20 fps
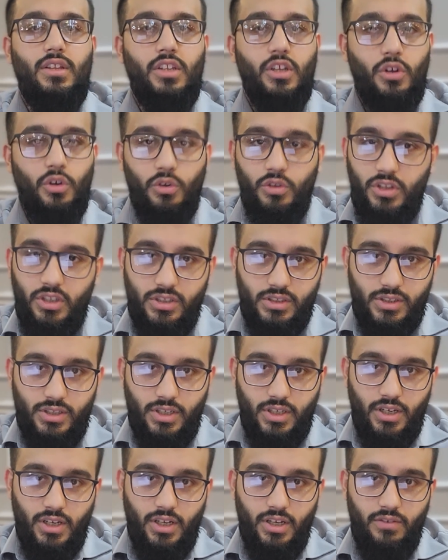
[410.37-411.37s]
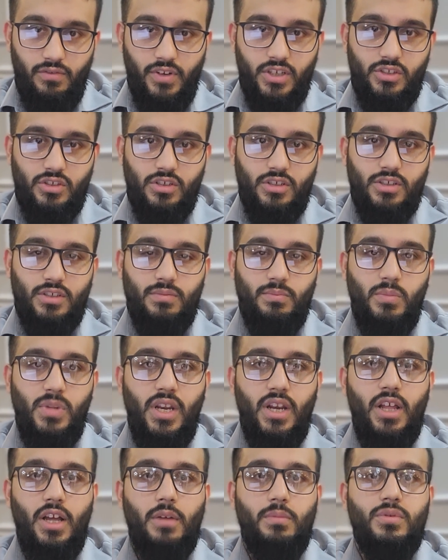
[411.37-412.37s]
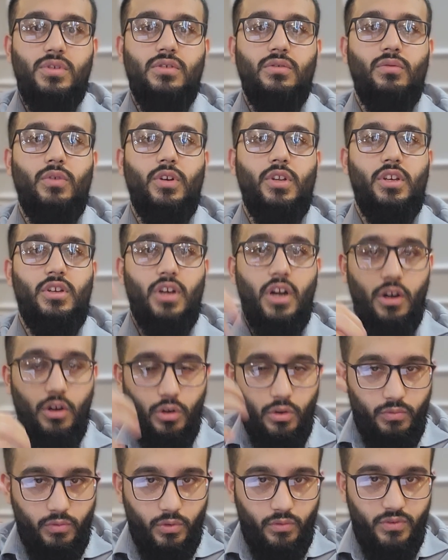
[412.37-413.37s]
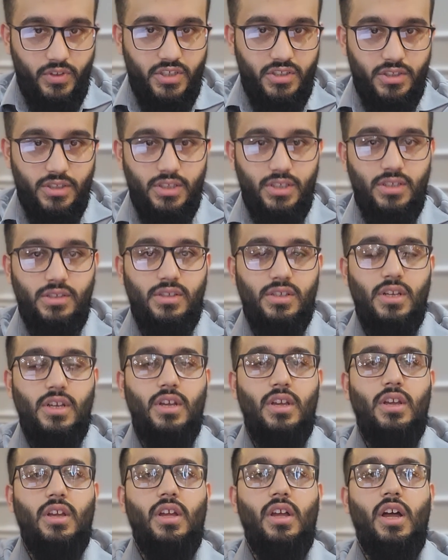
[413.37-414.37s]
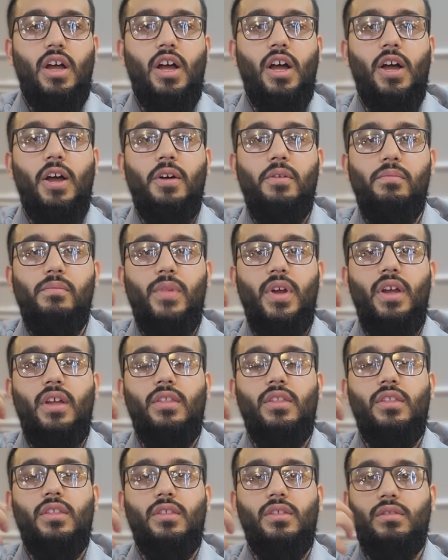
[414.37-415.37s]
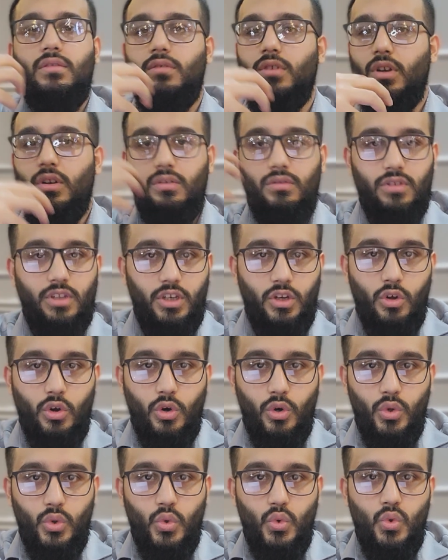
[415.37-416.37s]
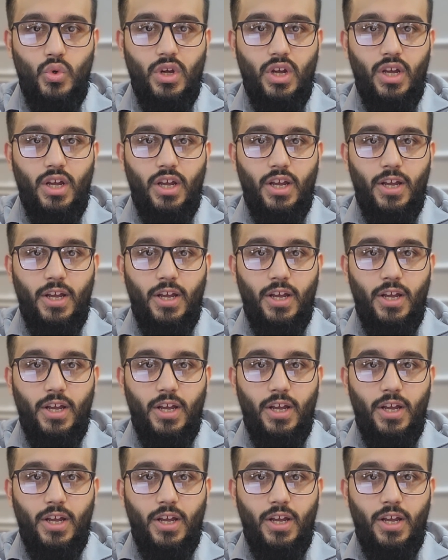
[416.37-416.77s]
They go to these investors meetups where they're trying to look for VCs, and they go to